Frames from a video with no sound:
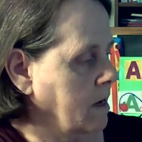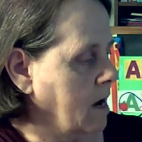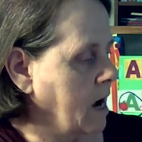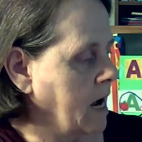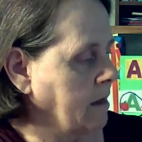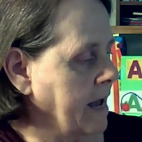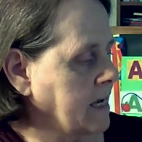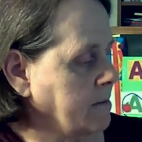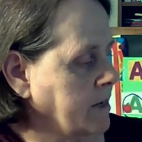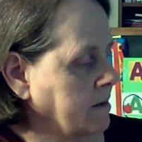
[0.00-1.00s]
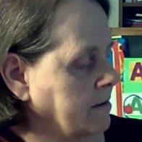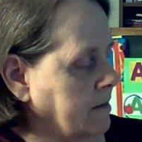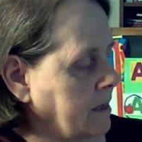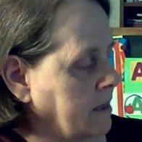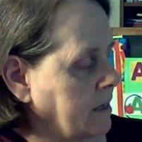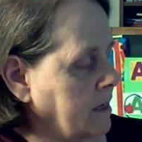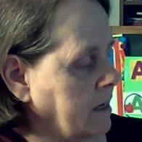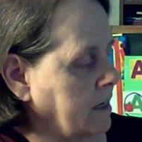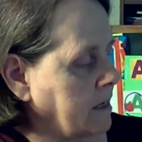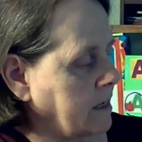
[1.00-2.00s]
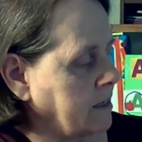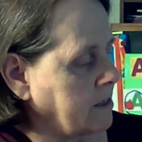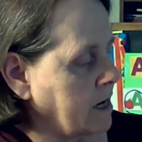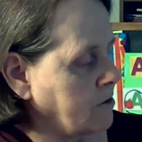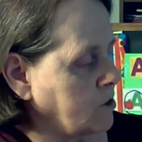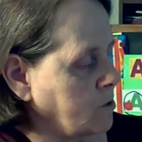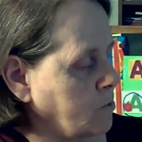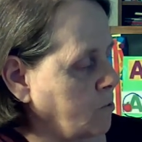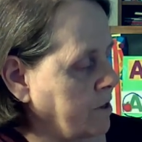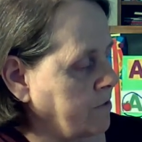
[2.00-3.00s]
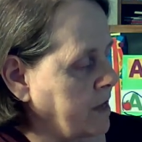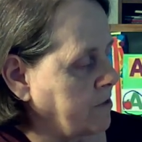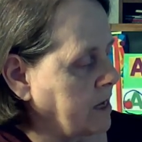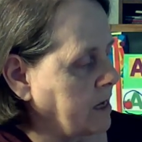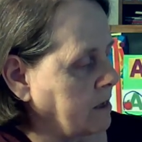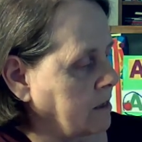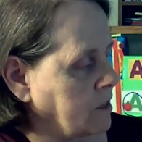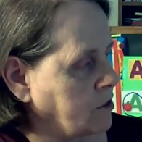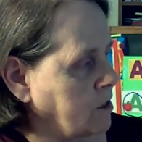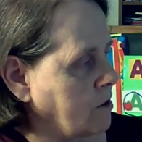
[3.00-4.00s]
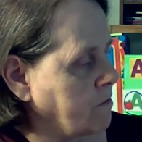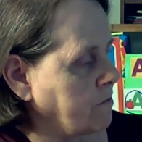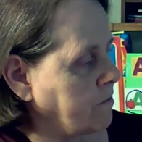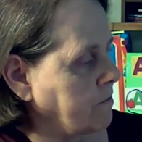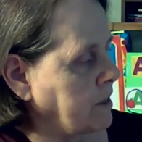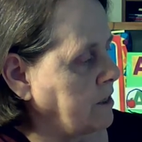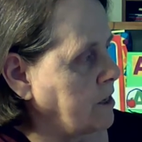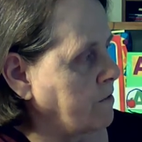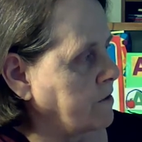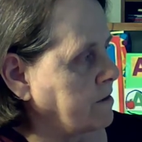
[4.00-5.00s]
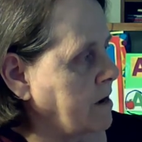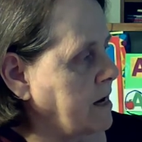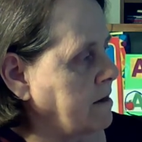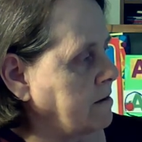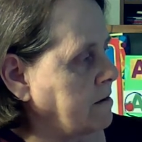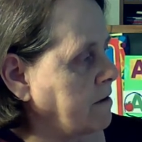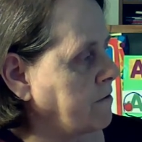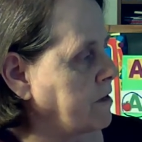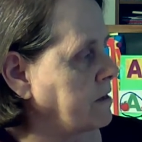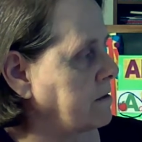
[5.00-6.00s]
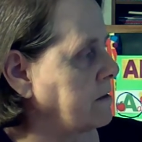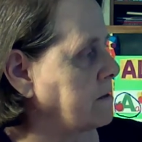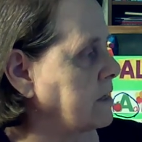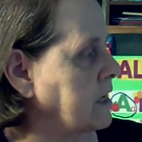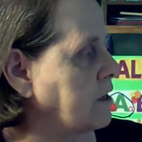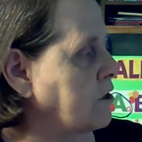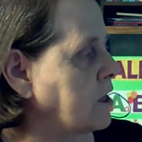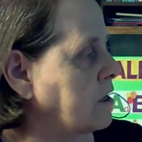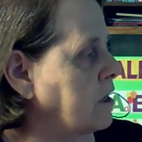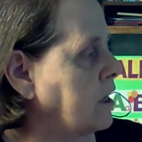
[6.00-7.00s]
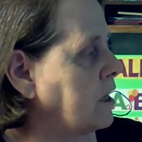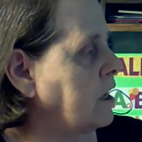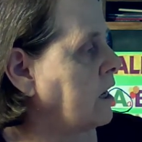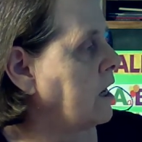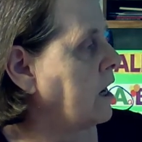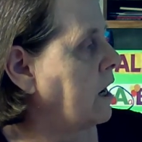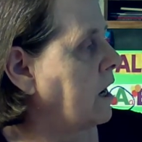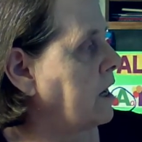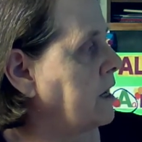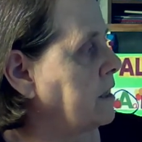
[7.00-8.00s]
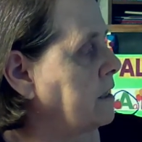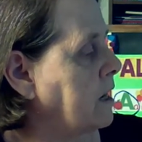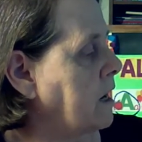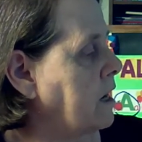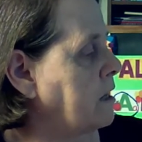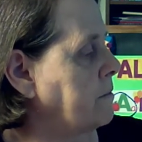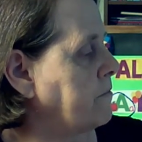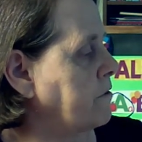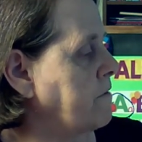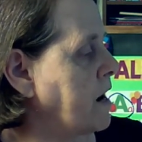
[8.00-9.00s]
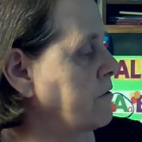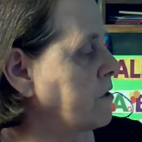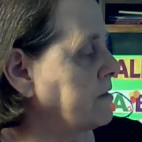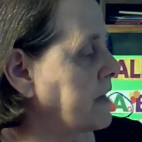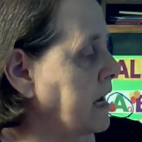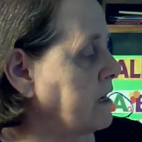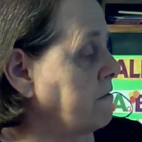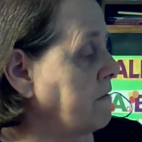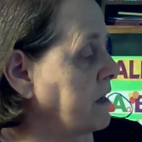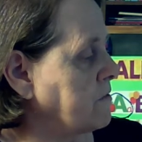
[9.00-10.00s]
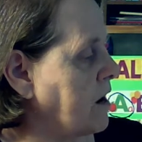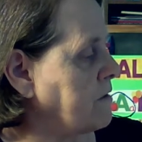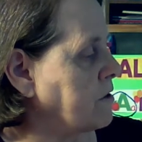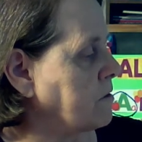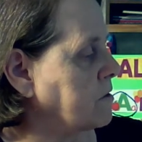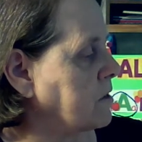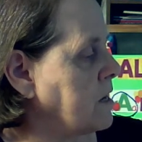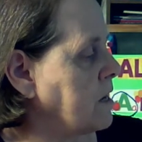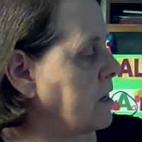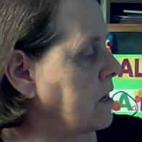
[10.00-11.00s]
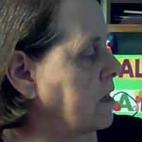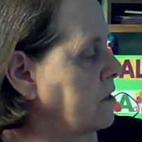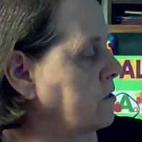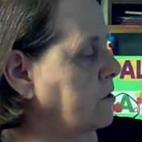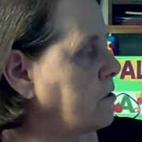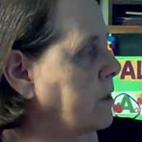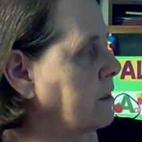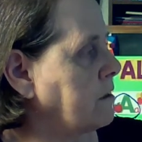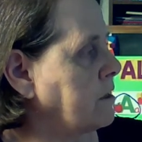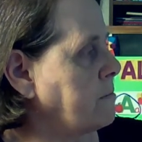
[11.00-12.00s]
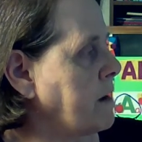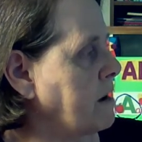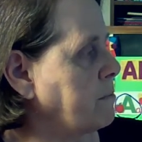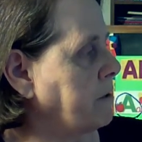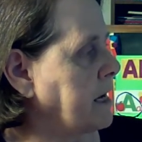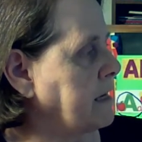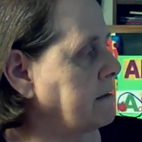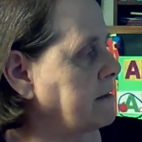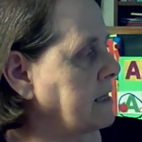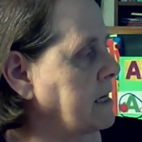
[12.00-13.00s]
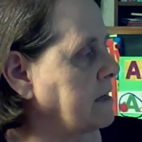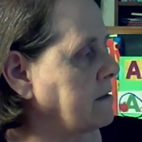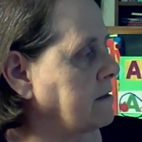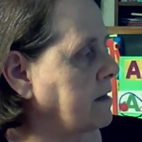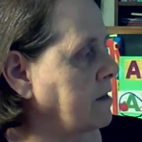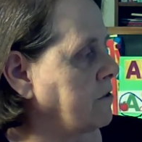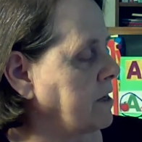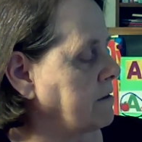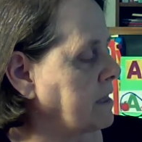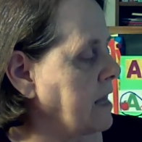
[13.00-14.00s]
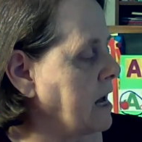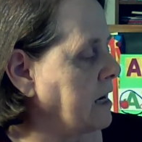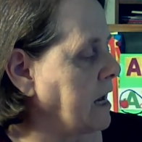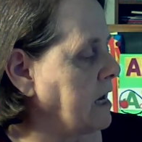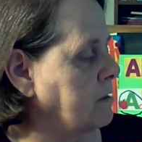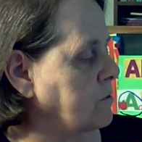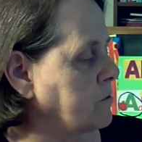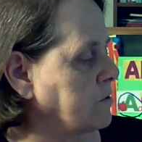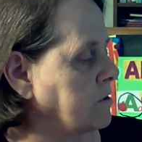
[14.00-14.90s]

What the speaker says: I like it because it tells you what they think they should need to know for science. Like for instance, in kindergarten, and for 5-year-olds and advanced 5-year-olds, you're going to learn about planting seeds and things like that, and animals and the